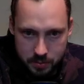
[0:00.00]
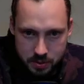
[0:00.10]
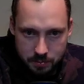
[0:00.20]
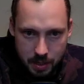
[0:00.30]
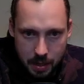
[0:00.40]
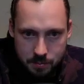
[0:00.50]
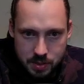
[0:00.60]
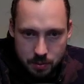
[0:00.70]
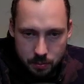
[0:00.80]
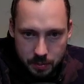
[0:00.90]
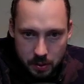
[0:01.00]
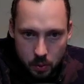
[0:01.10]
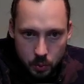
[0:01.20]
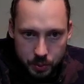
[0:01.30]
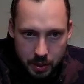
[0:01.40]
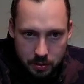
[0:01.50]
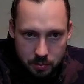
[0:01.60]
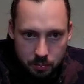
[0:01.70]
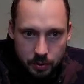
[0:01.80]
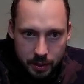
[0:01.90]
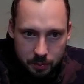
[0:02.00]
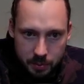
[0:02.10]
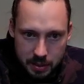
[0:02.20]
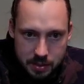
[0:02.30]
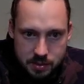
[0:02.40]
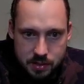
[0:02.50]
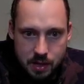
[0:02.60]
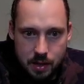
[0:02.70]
Sometimes they would be holding the brick piece.